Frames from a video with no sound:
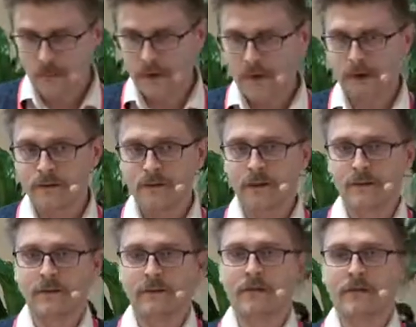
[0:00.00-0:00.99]
because it
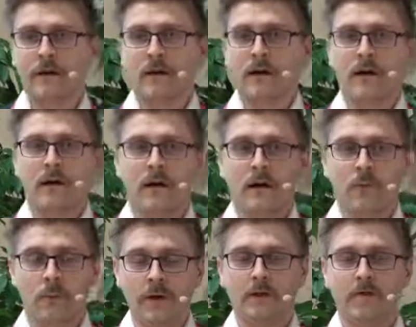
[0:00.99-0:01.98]
is
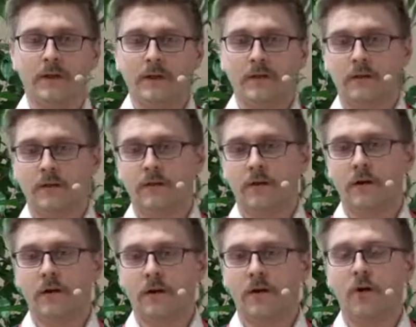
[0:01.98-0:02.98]
one of the
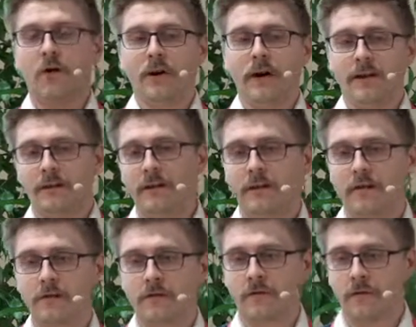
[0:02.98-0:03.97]
core
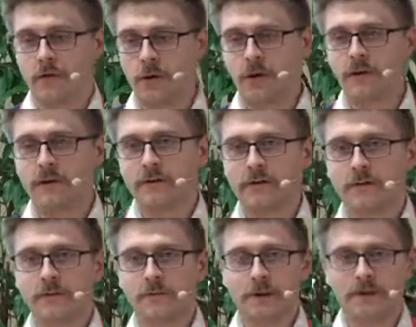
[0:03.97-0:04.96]
ideas of
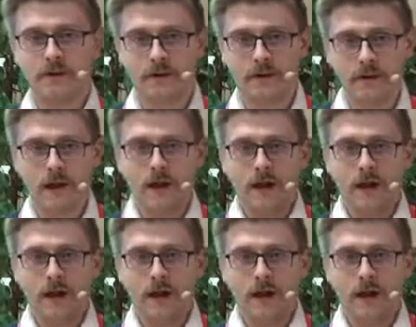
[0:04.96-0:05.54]
journalism, and